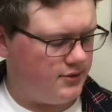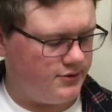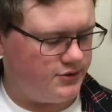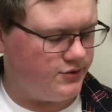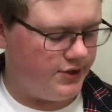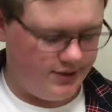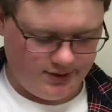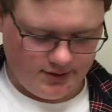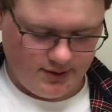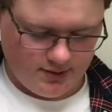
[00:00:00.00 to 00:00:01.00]

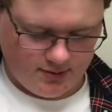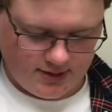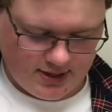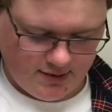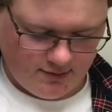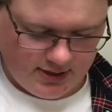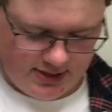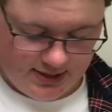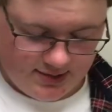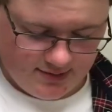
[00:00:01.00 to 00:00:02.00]
Intriguing.
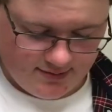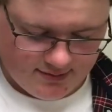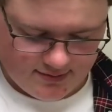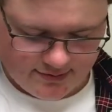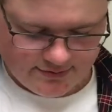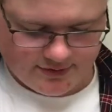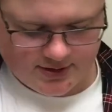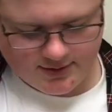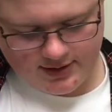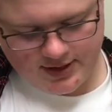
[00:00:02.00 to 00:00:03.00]
Now,
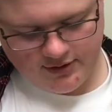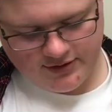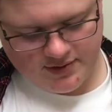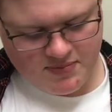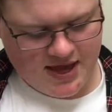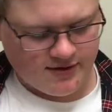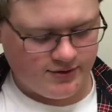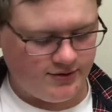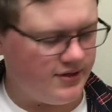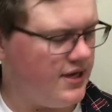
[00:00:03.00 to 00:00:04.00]
can you think back
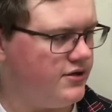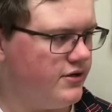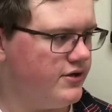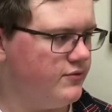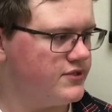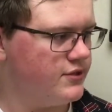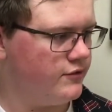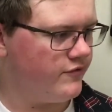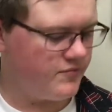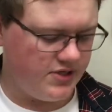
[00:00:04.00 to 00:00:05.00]
to the night Duncan was
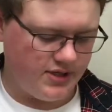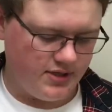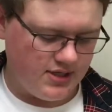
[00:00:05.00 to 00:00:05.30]
killed for me?